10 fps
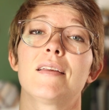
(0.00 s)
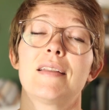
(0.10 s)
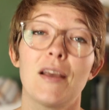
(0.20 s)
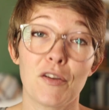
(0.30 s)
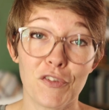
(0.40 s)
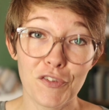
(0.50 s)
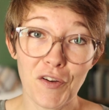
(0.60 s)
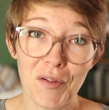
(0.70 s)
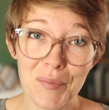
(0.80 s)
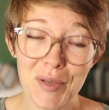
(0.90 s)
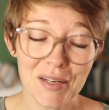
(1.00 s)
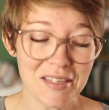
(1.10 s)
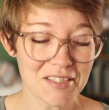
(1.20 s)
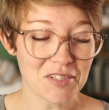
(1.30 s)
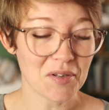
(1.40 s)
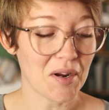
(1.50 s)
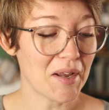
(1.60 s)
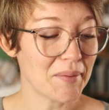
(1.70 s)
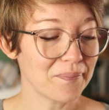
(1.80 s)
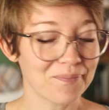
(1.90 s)
if you follow me on
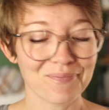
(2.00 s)
Instagram